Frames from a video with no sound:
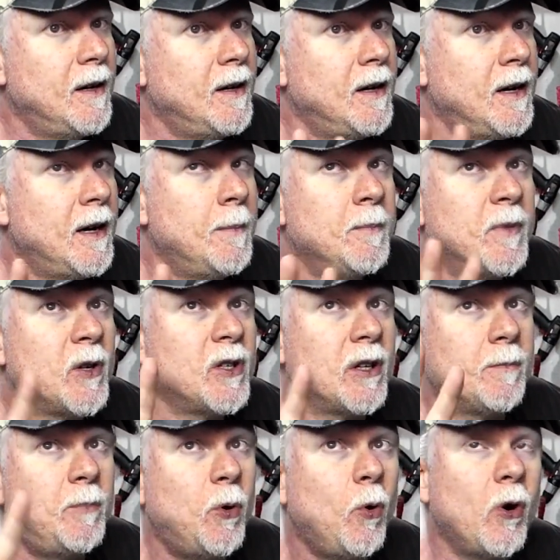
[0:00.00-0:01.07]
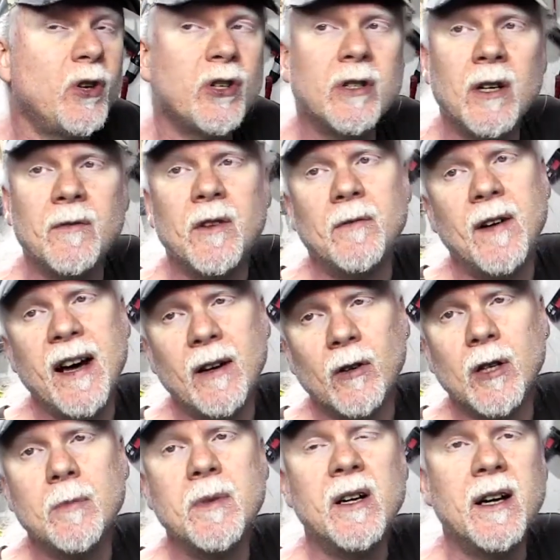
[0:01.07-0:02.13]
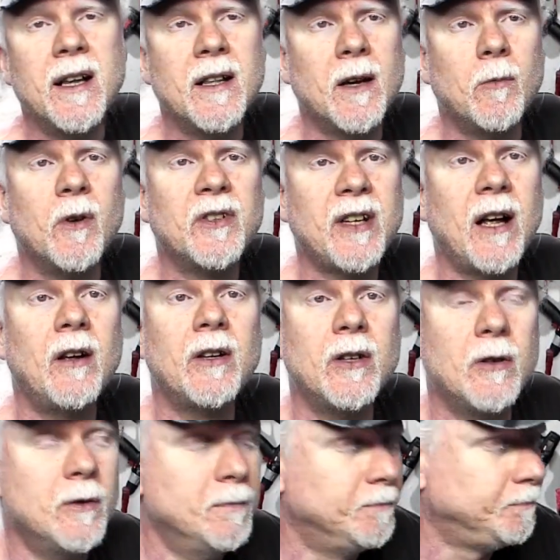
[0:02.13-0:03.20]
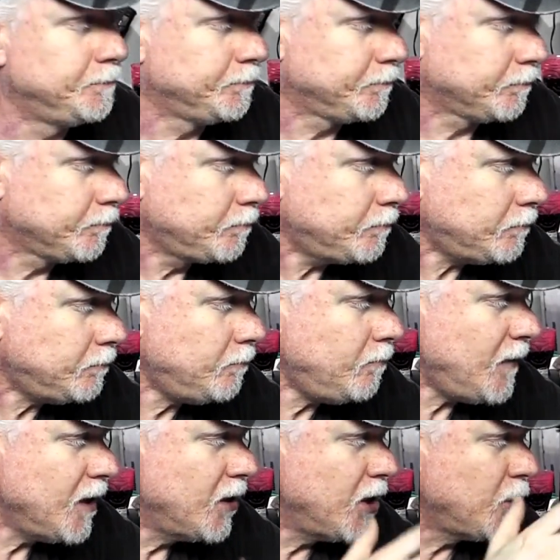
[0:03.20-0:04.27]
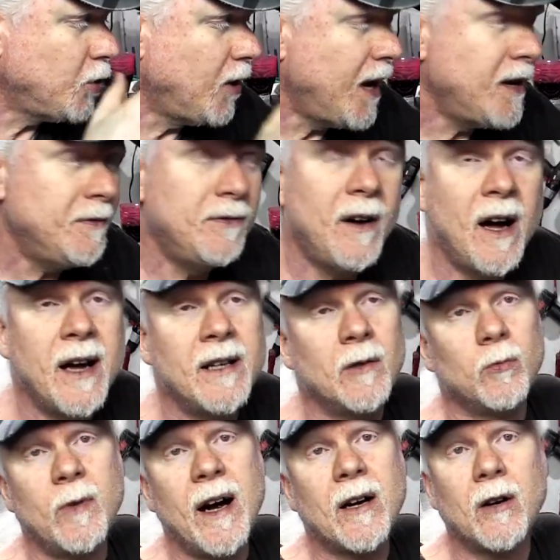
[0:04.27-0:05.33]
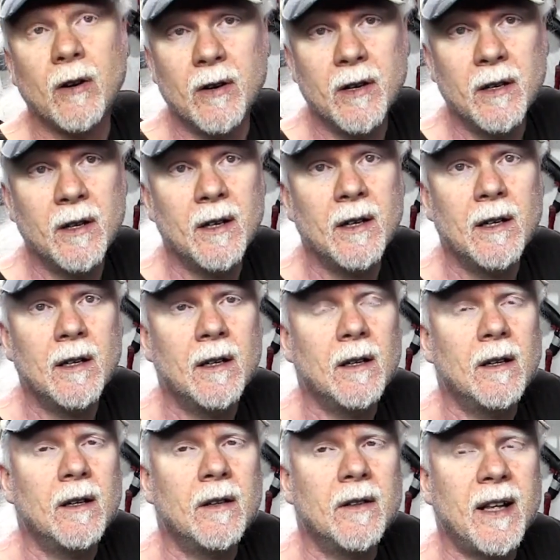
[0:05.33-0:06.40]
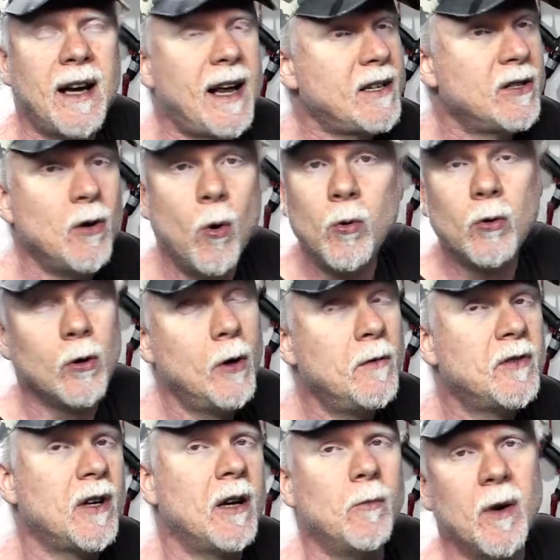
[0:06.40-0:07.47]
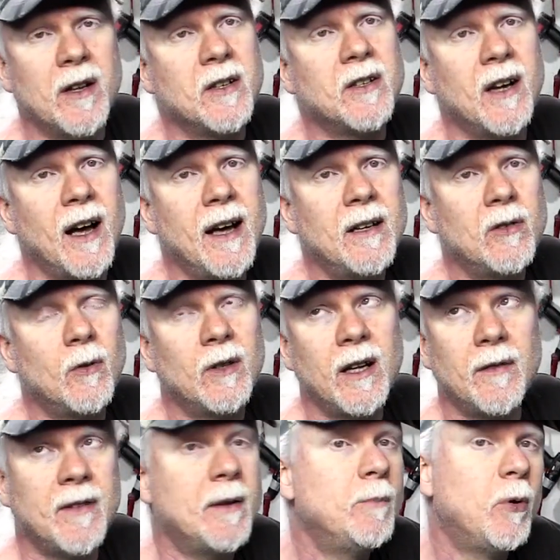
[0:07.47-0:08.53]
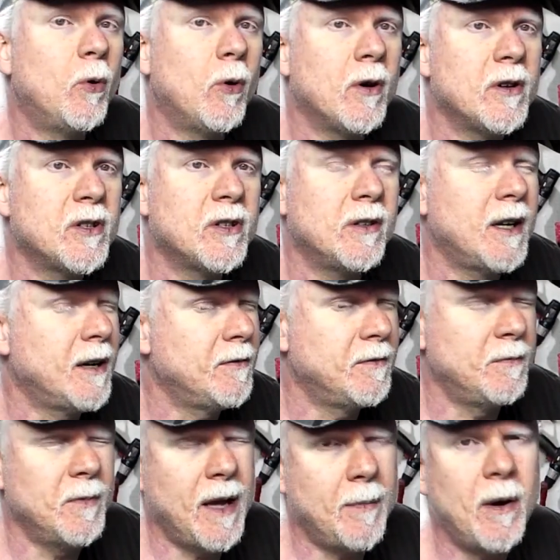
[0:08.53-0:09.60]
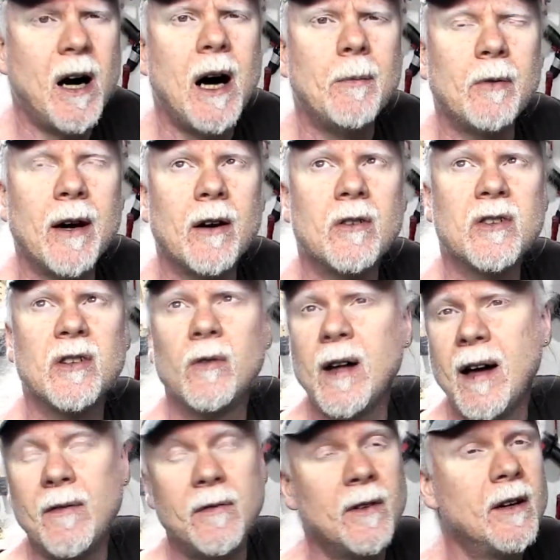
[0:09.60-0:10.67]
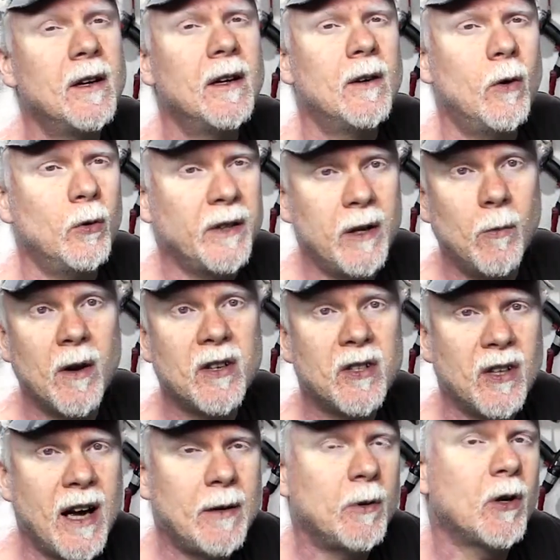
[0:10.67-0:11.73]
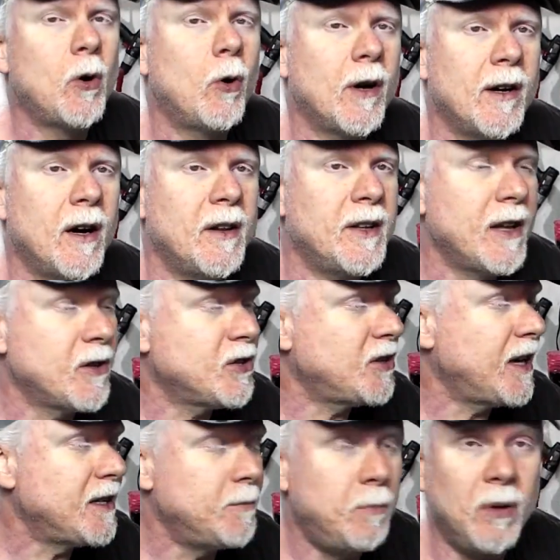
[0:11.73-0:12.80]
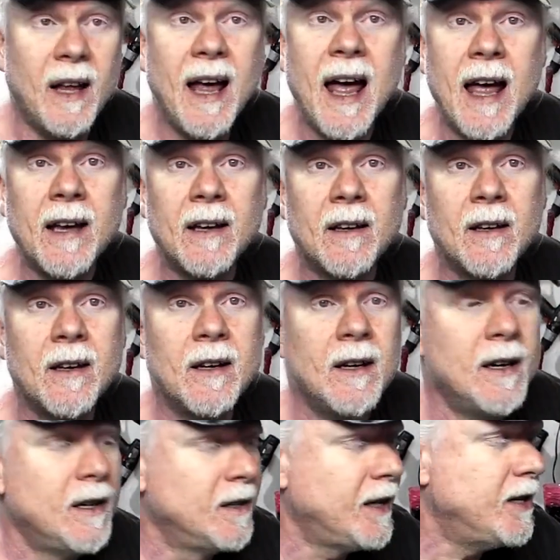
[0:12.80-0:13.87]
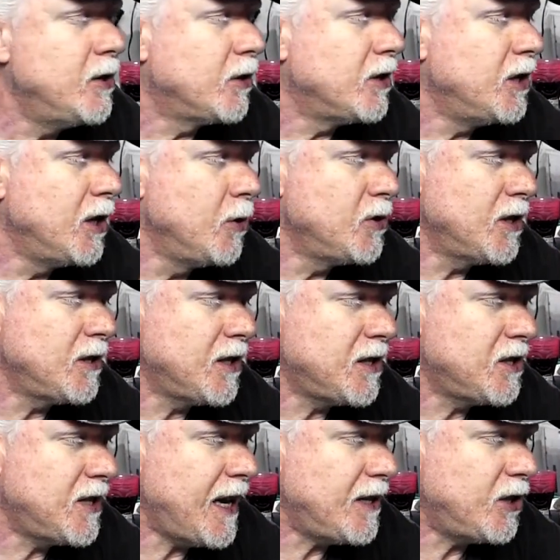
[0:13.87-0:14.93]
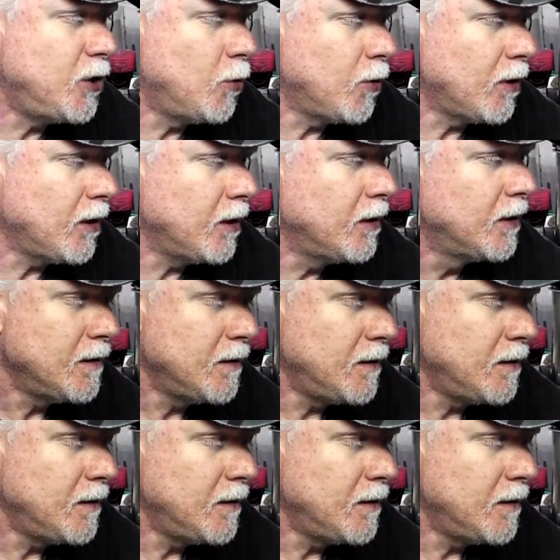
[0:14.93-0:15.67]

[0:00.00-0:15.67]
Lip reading: there's a portion of the vinyl community that will tell you to try and find a record that has no grooves on one side. So a lot of imports, a lot of hip hop records that don't have only one side recorded on, the other side's blank. And you can use it to set your